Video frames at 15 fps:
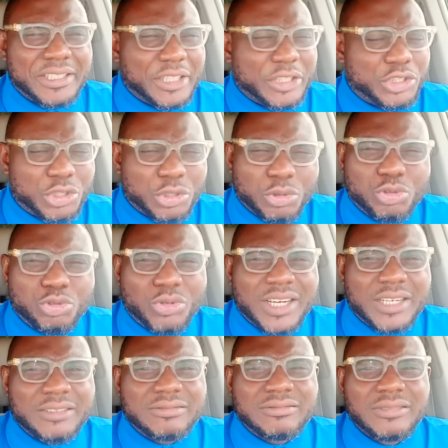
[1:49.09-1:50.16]
The
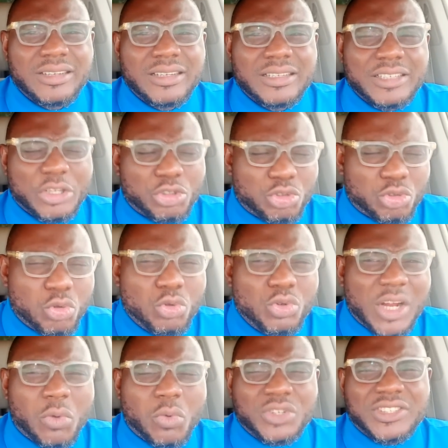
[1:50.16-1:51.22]
children, the
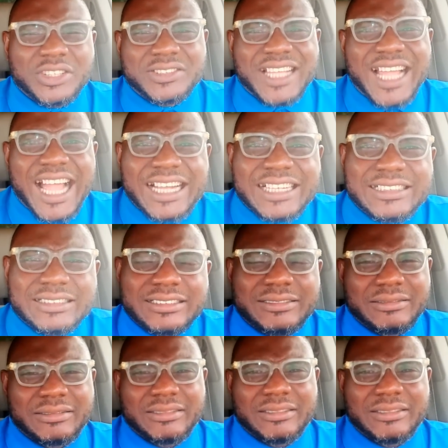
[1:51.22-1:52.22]
school that was attacked.